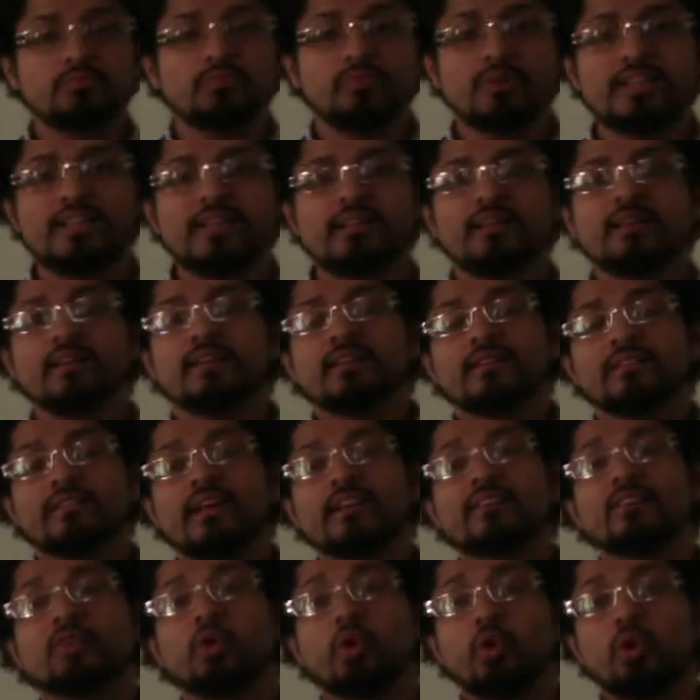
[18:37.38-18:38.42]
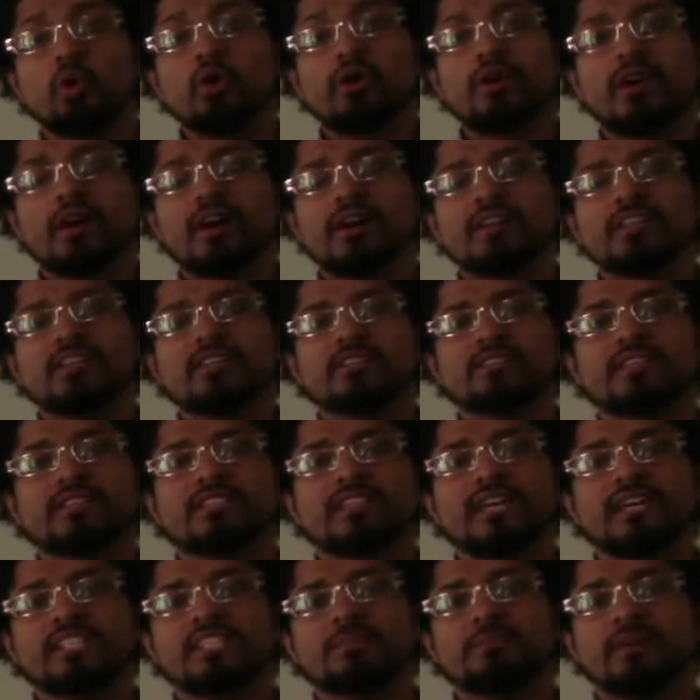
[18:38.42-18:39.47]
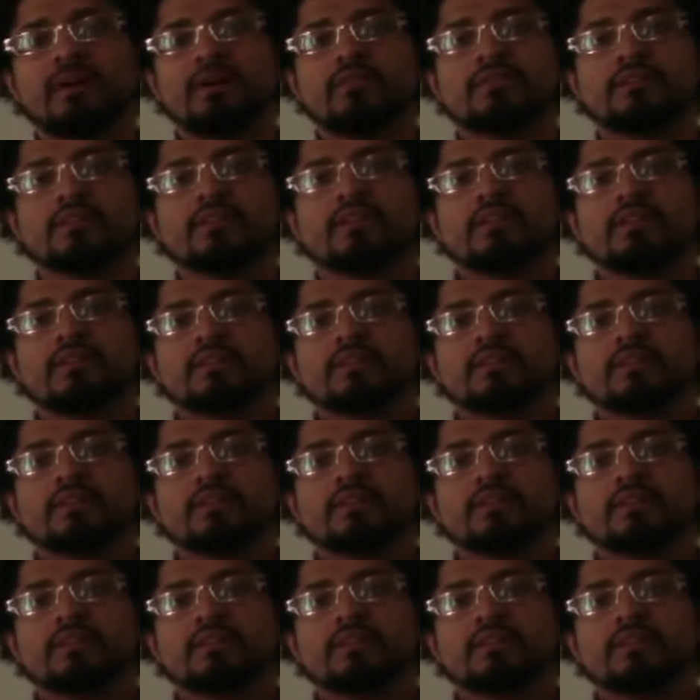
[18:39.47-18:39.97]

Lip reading: really that core article that talks about